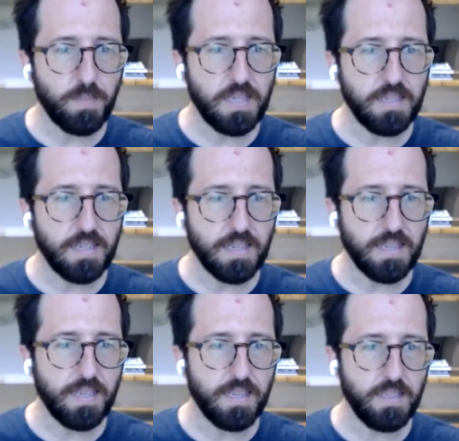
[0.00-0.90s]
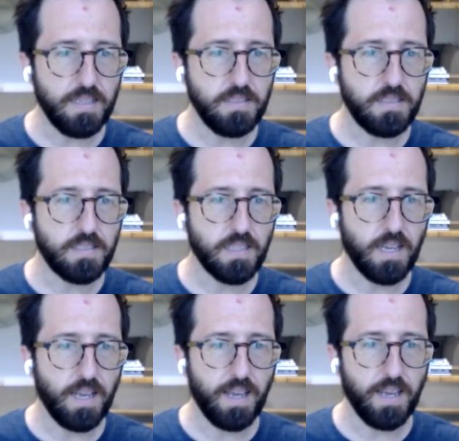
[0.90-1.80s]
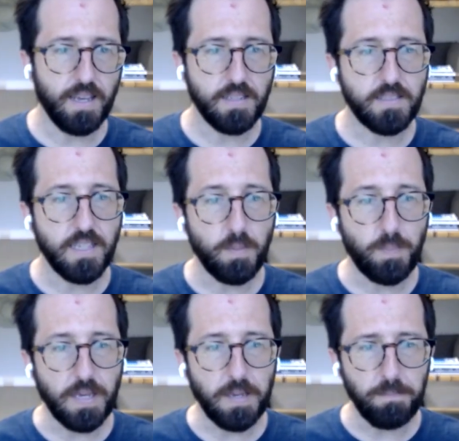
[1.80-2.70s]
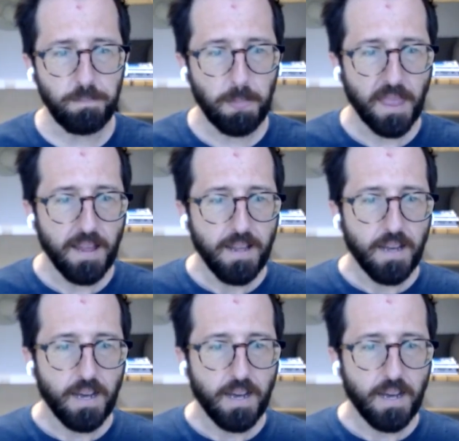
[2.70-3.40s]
Segment is a CDP,